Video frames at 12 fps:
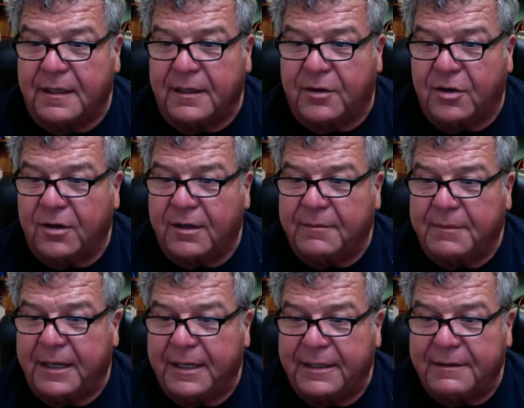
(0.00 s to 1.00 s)
Kurt, am
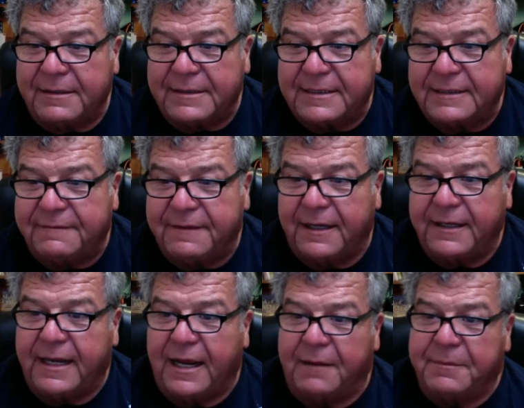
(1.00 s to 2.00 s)
I a USC fan?
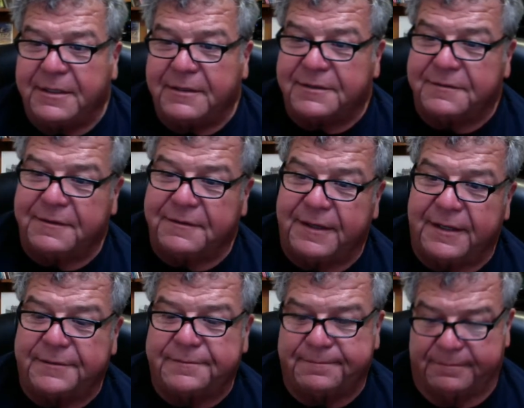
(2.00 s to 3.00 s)
Yeah, I'm a USC fan.